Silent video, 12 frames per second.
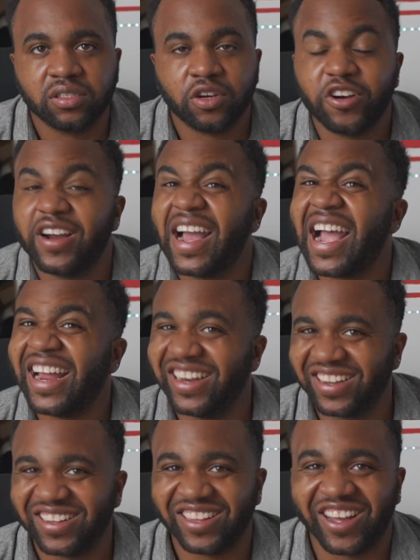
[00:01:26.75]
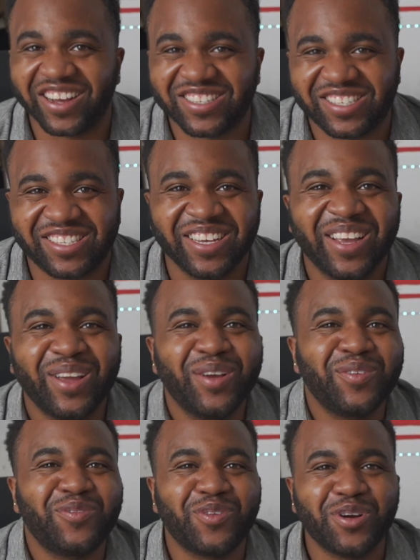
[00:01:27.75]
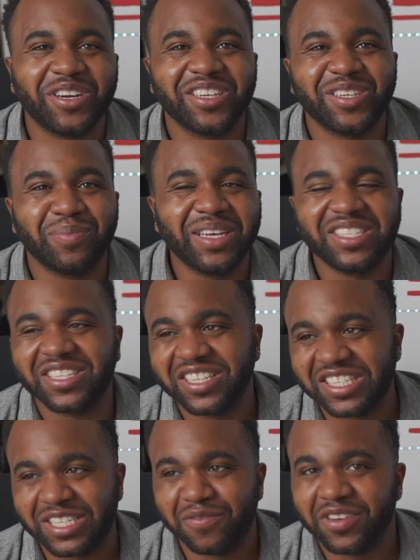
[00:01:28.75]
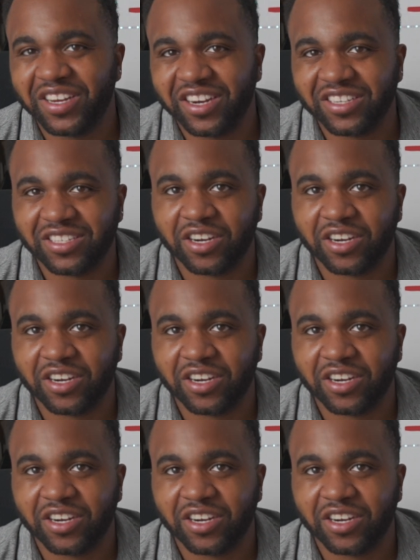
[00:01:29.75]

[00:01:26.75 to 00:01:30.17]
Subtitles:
had locks for basically 7 years.